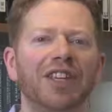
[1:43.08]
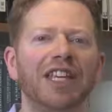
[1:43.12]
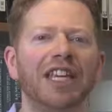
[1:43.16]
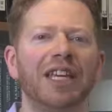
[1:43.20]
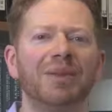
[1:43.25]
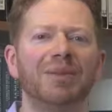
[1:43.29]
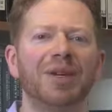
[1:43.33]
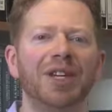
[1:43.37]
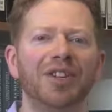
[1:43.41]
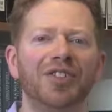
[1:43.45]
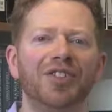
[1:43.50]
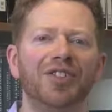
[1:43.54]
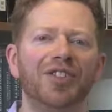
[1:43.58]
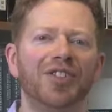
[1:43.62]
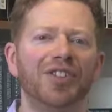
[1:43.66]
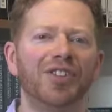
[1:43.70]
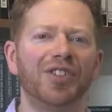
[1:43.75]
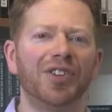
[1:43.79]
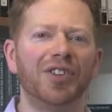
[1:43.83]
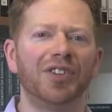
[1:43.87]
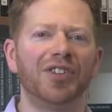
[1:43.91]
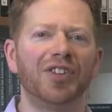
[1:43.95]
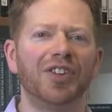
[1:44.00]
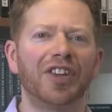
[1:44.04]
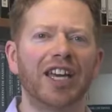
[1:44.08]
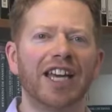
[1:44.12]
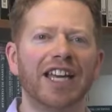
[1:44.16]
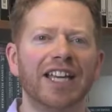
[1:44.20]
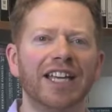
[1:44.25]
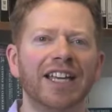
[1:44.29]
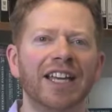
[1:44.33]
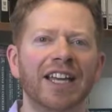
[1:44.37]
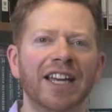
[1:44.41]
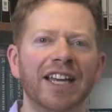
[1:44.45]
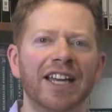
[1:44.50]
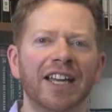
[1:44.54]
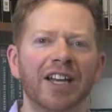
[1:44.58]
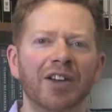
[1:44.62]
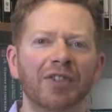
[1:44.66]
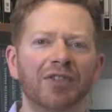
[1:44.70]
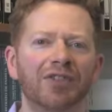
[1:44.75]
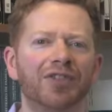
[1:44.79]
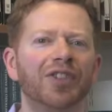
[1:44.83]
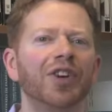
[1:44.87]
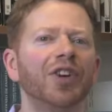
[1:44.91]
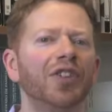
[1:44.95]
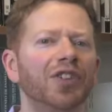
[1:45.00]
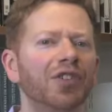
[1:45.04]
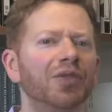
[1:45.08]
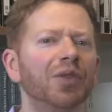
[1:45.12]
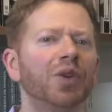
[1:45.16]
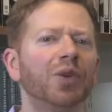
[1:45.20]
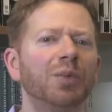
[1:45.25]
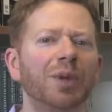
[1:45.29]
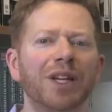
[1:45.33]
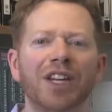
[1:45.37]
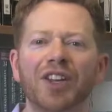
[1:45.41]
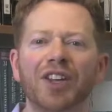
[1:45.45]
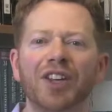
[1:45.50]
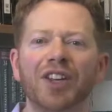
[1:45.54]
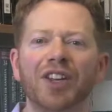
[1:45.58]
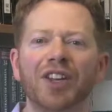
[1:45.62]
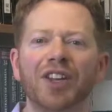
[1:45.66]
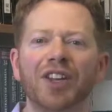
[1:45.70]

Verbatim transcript: image today. First of all, because